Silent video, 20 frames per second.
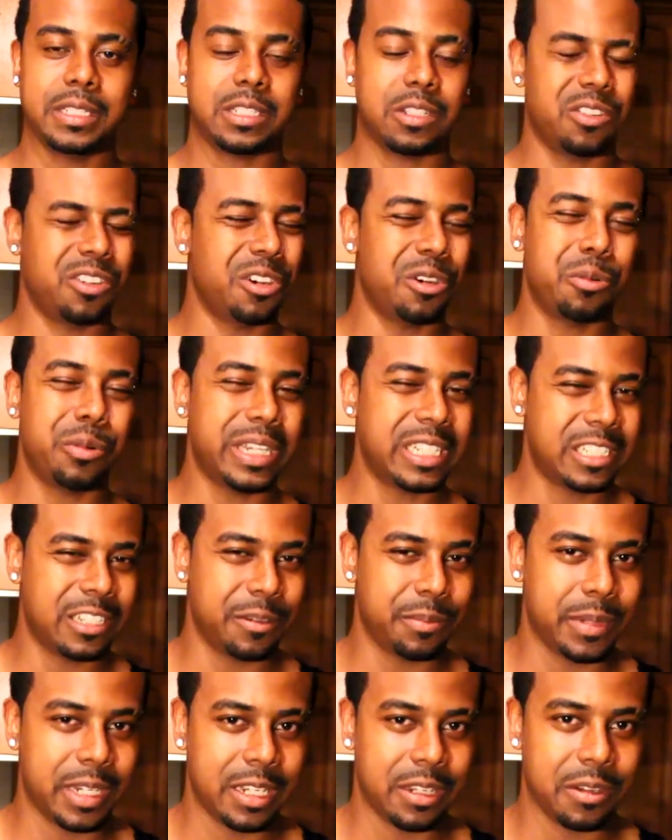So don't waste
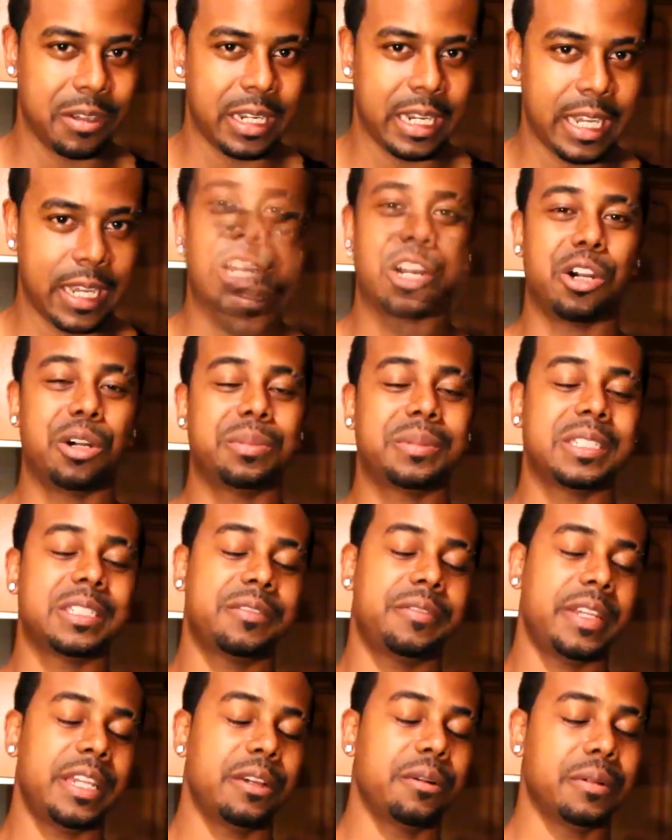your money on that. I hope this
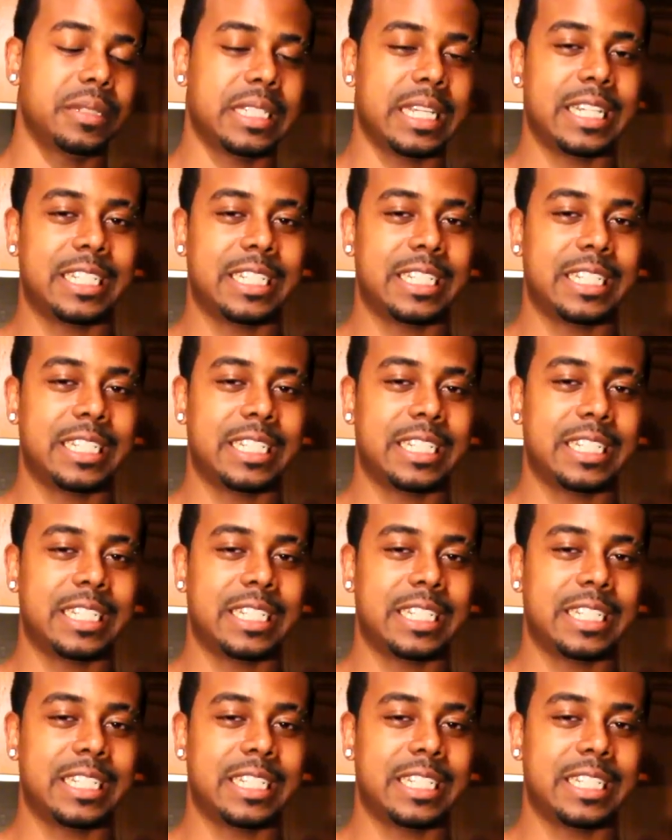video was